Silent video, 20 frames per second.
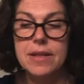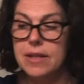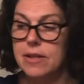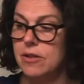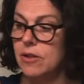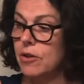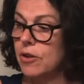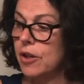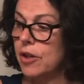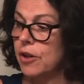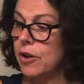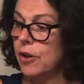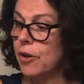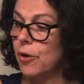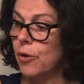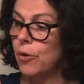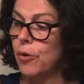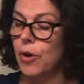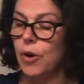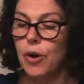is going to
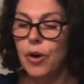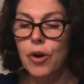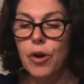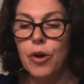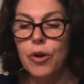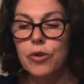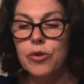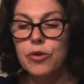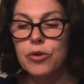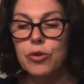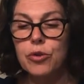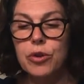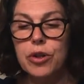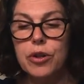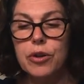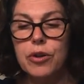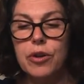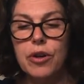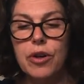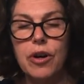go through
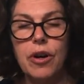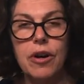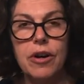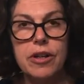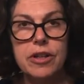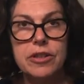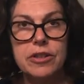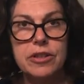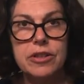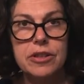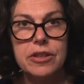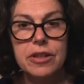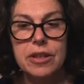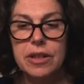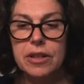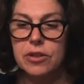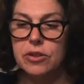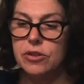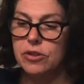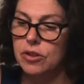your card.
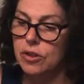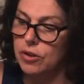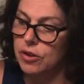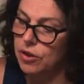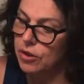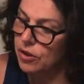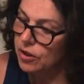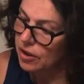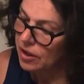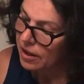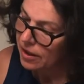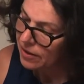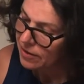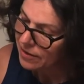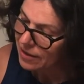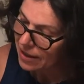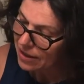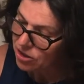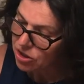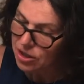So you're going to
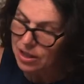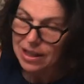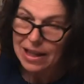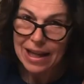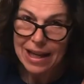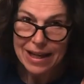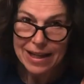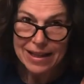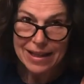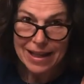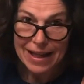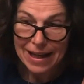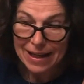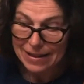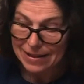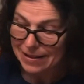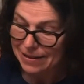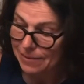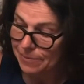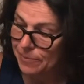attach it like that.
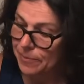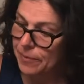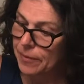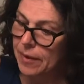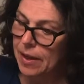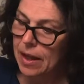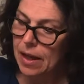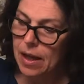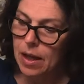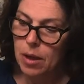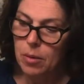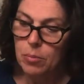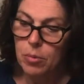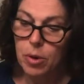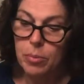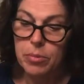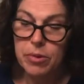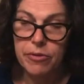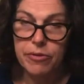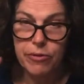
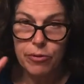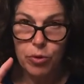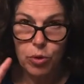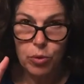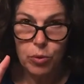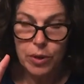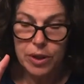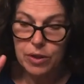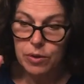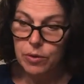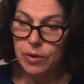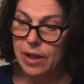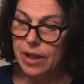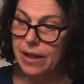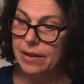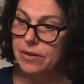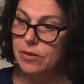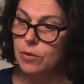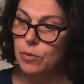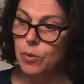But before we do
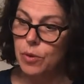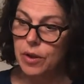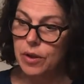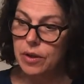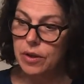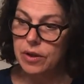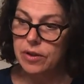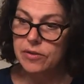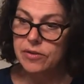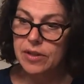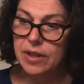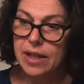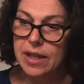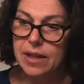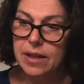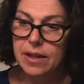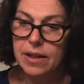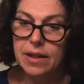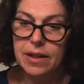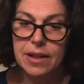that, we're going to
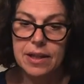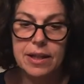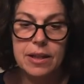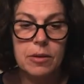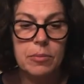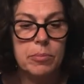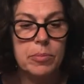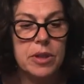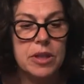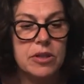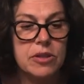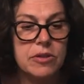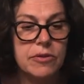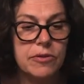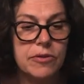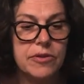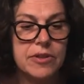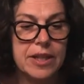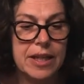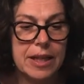take a little piece
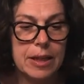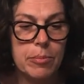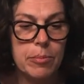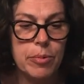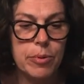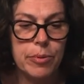of tape.